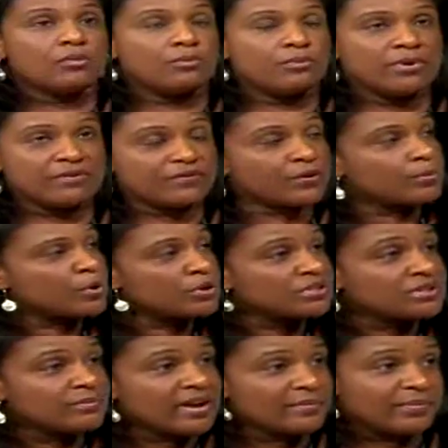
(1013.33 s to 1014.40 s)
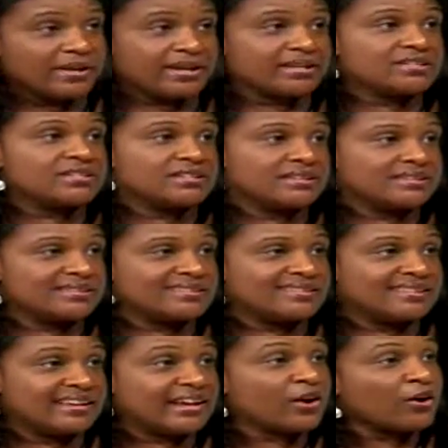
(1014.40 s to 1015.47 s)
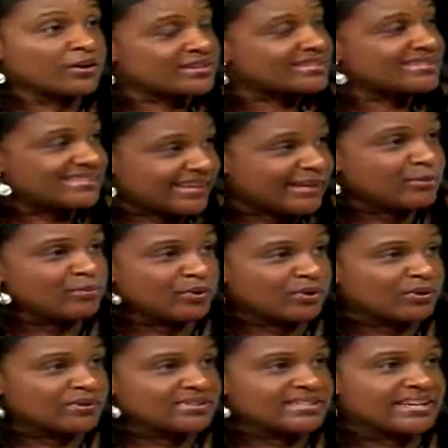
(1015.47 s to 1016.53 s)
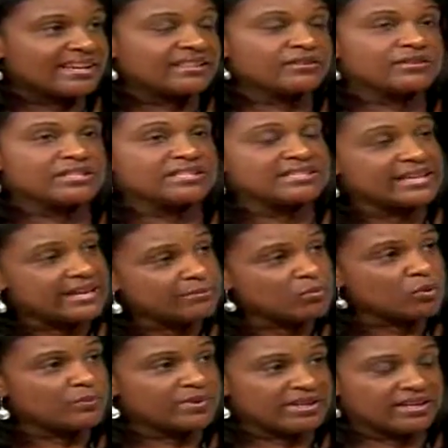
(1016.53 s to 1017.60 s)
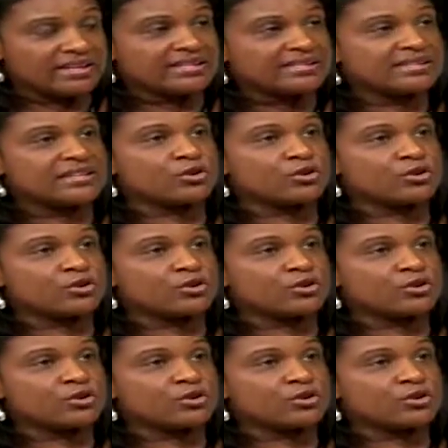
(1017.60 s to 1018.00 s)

But for most of my patients, they are disabled, and they're they disabled because the